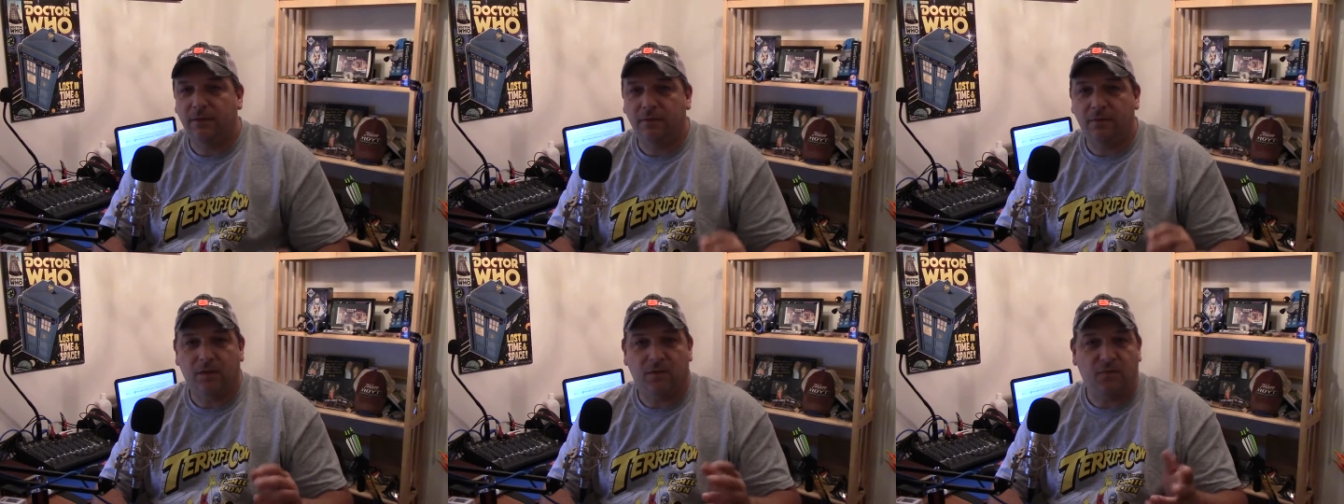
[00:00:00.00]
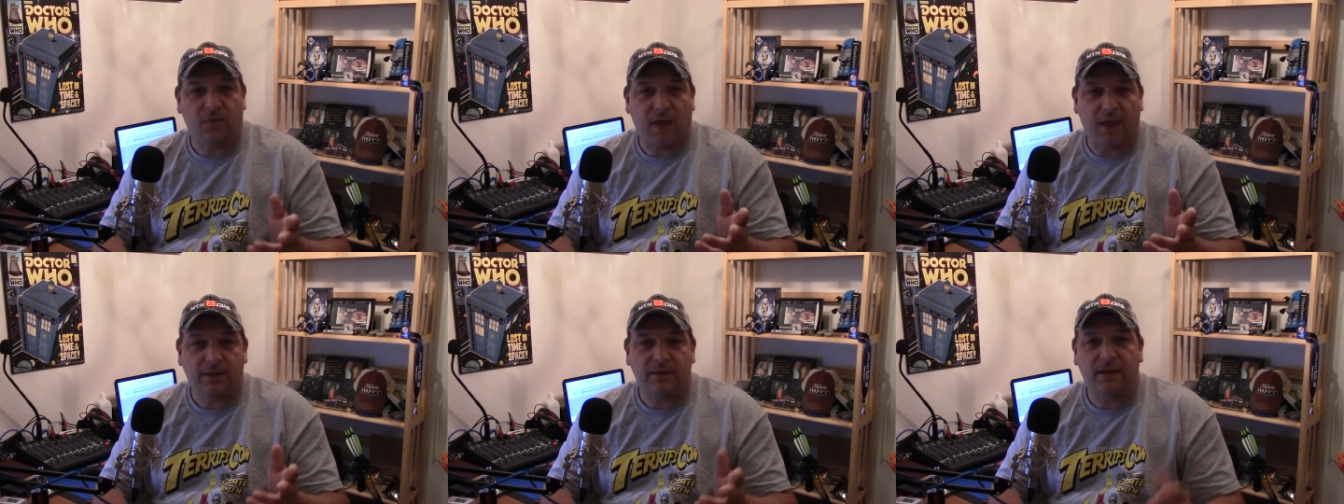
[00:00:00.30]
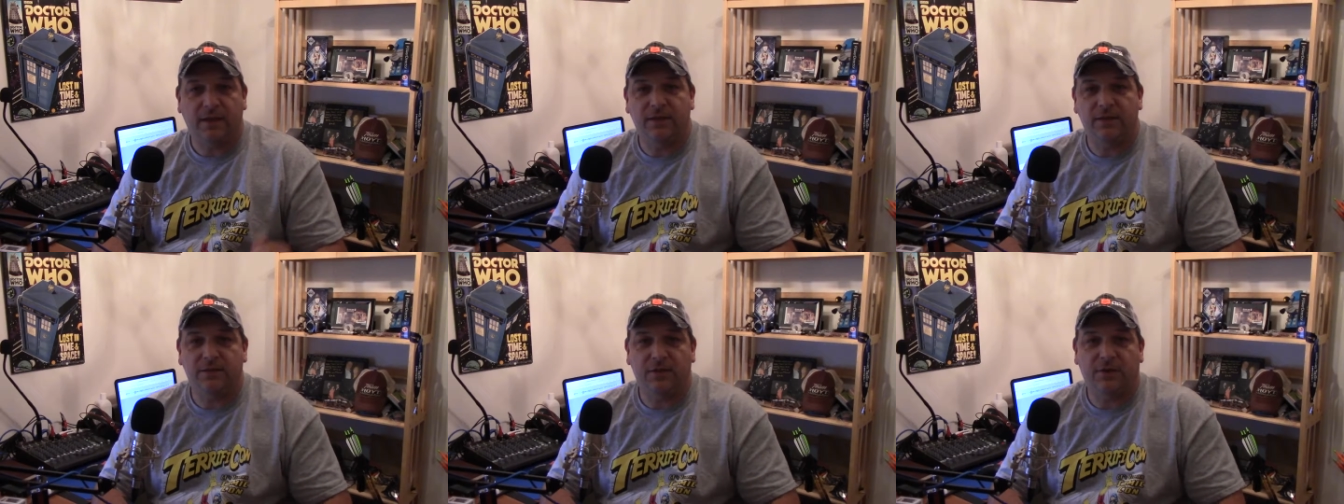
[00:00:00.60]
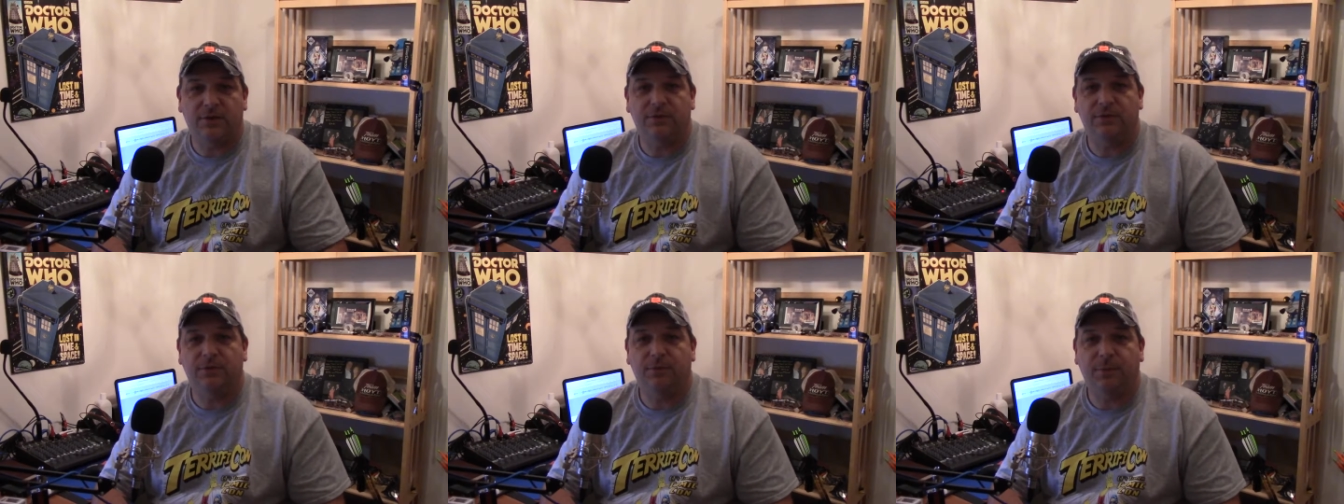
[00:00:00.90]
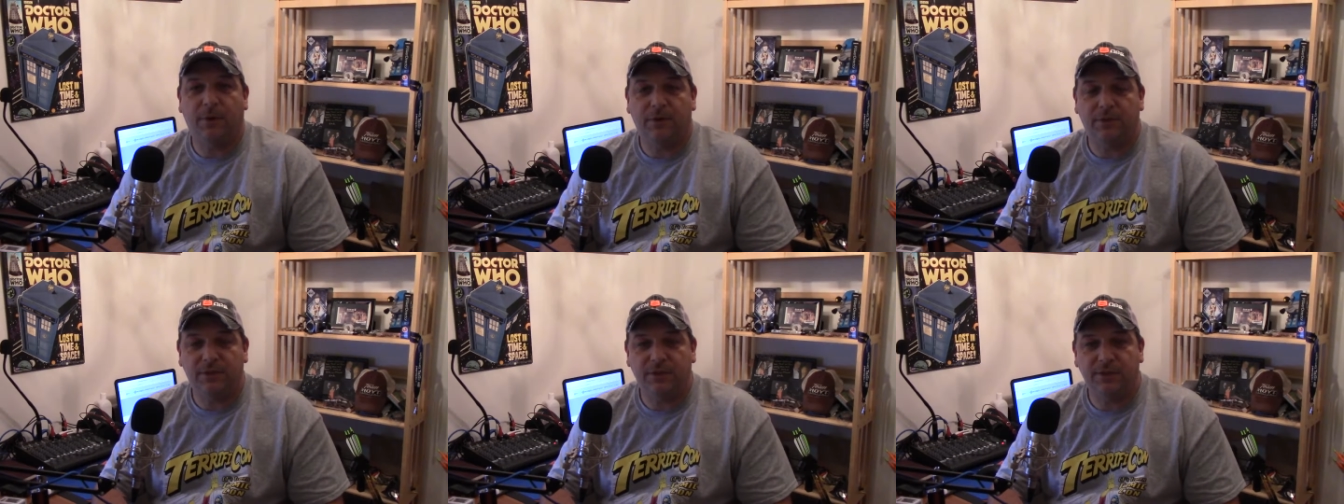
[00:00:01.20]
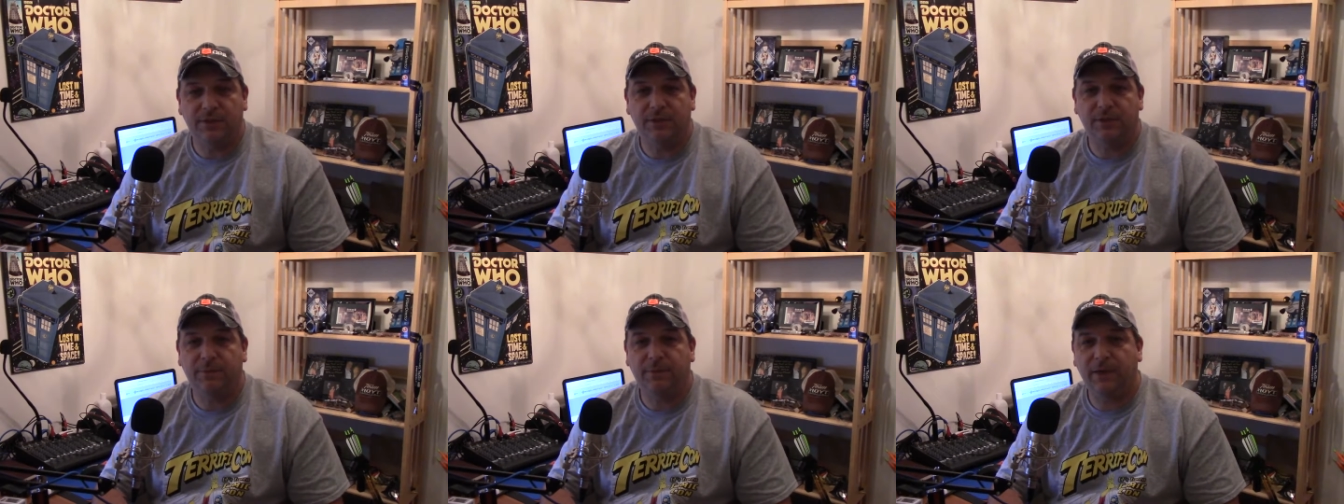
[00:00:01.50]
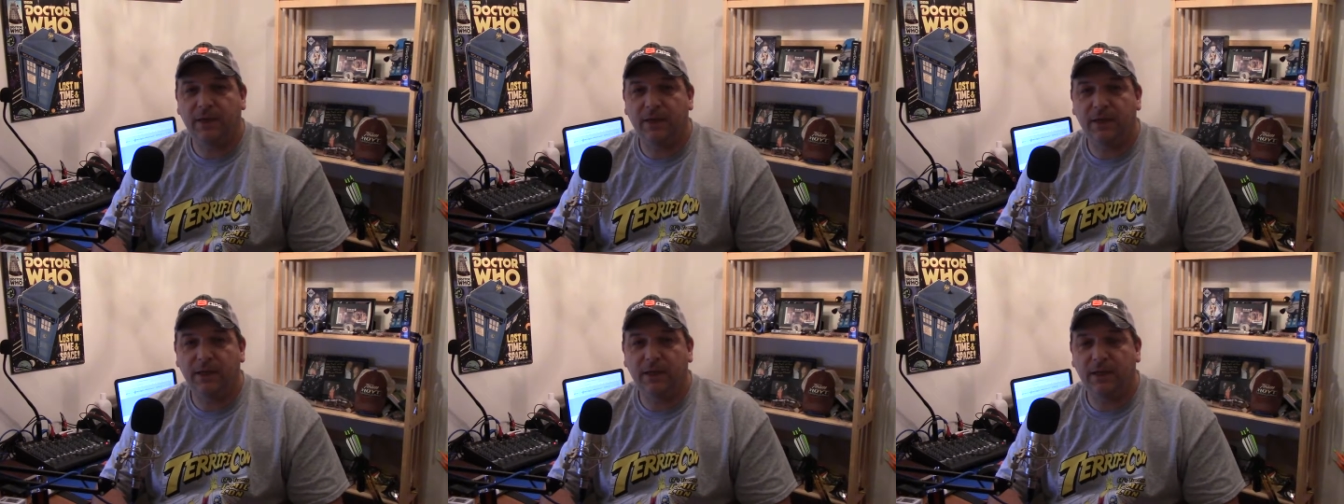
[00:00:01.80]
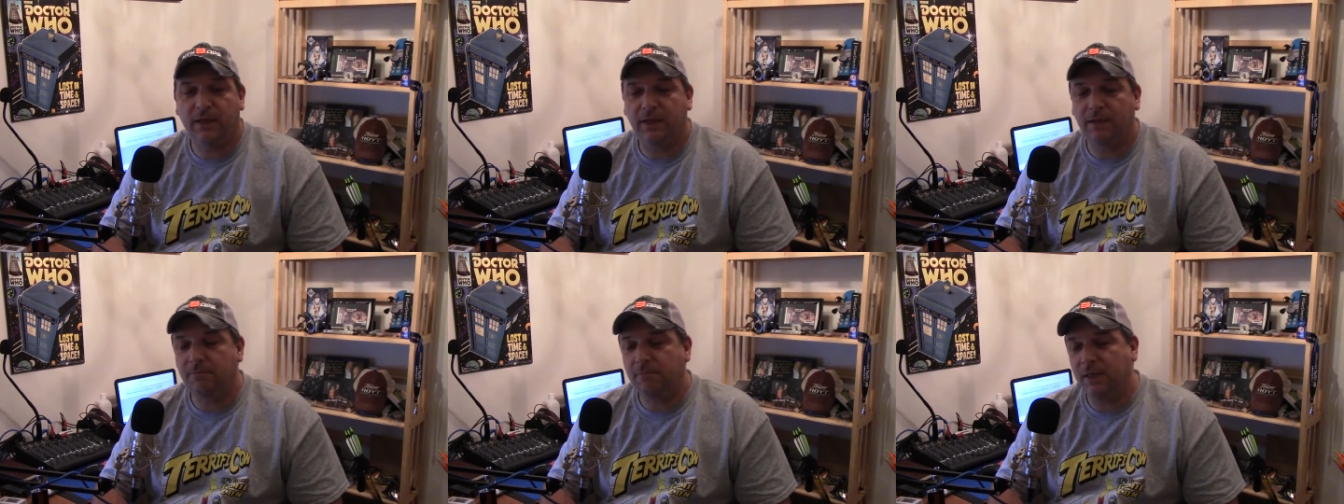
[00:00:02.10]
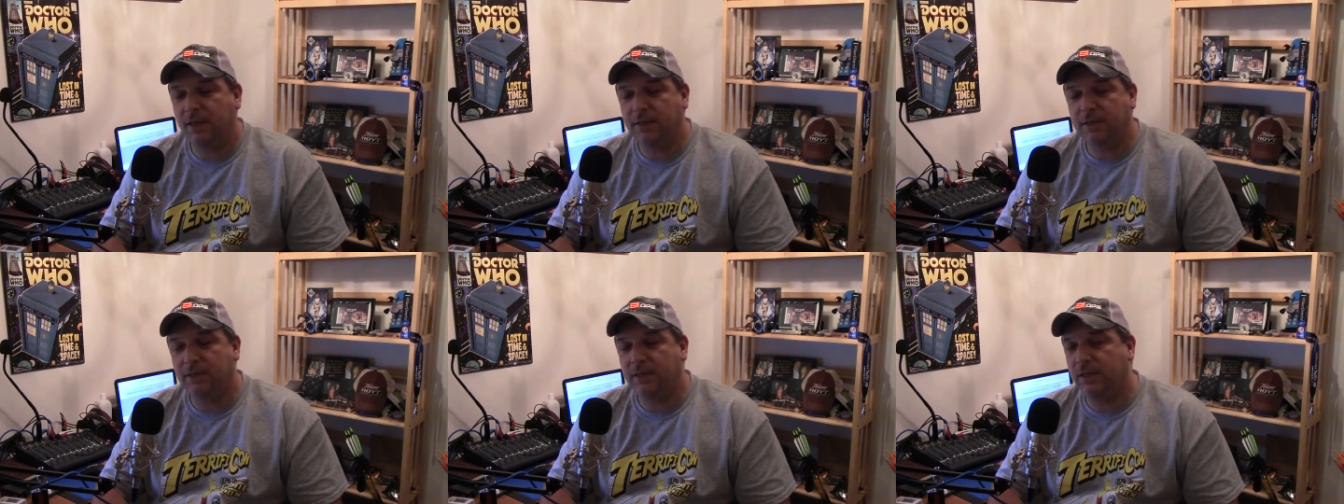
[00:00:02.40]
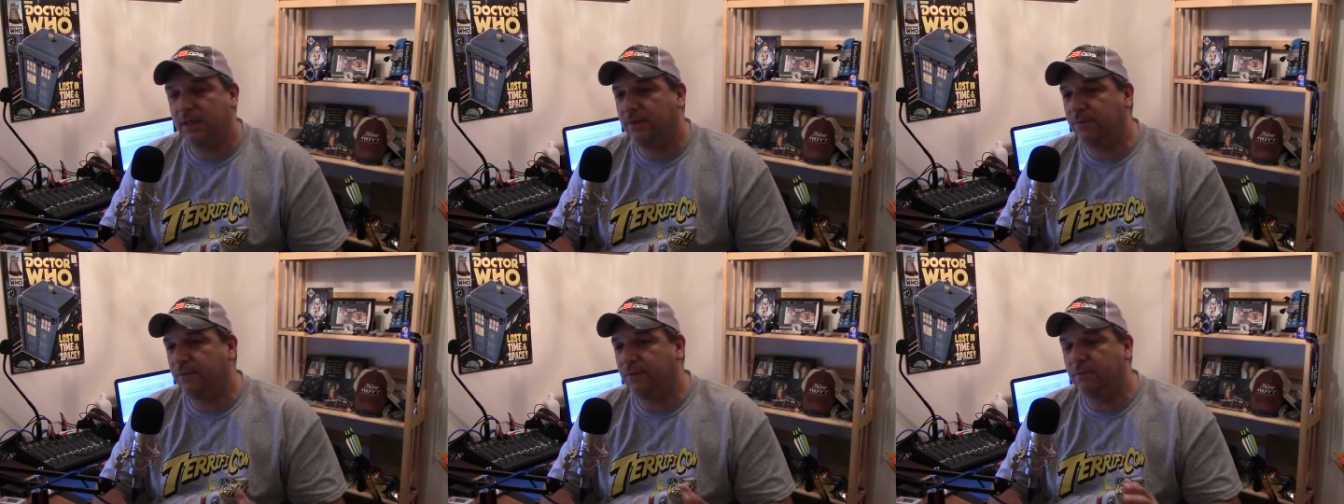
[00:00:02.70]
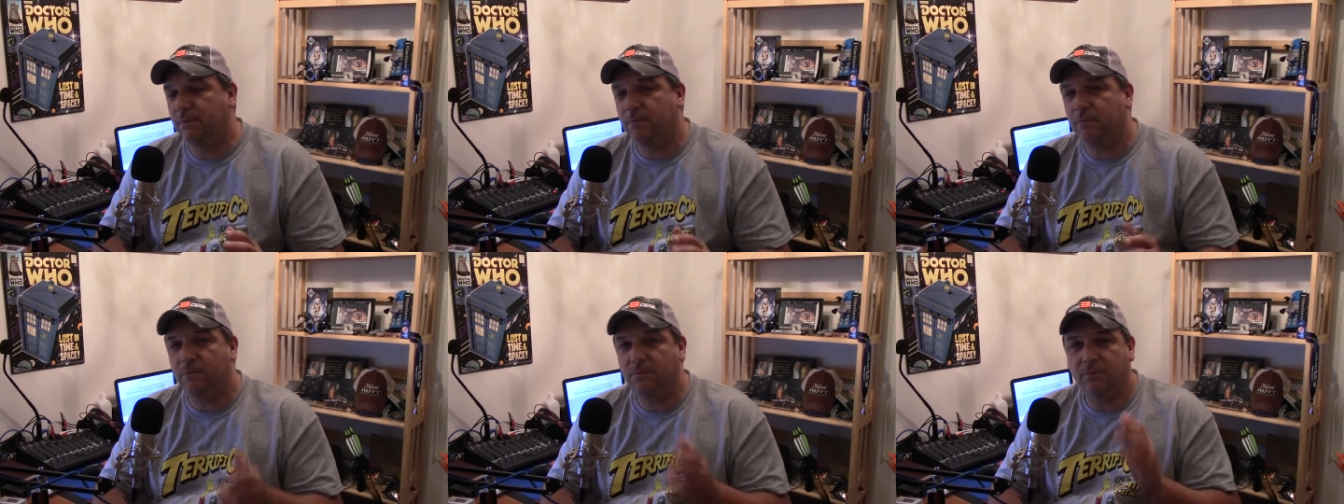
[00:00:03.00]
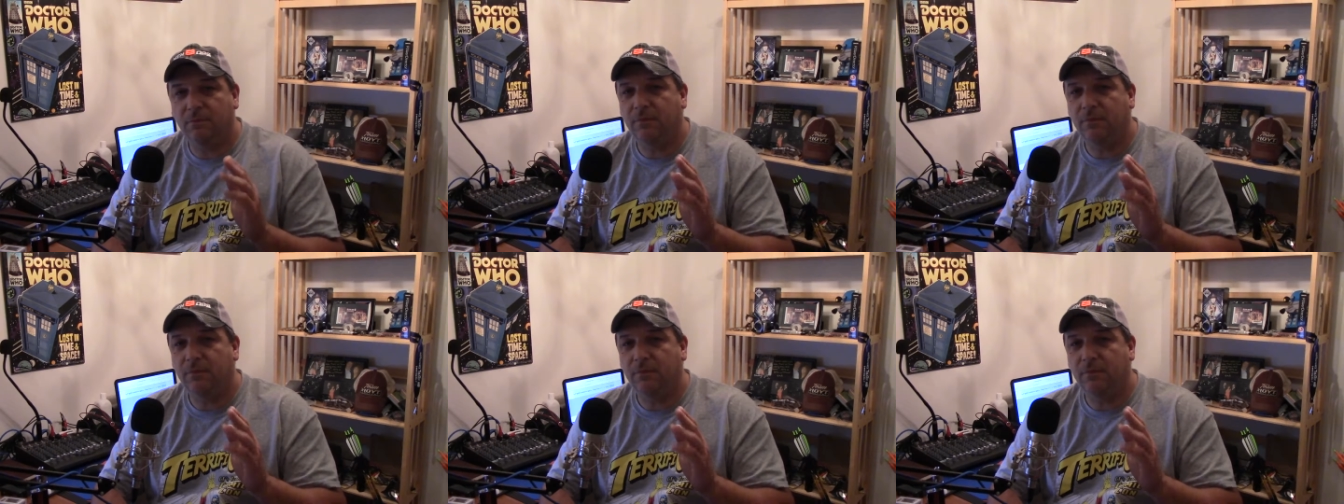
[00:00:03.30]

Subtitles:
the fact that he's also participating in it makes it even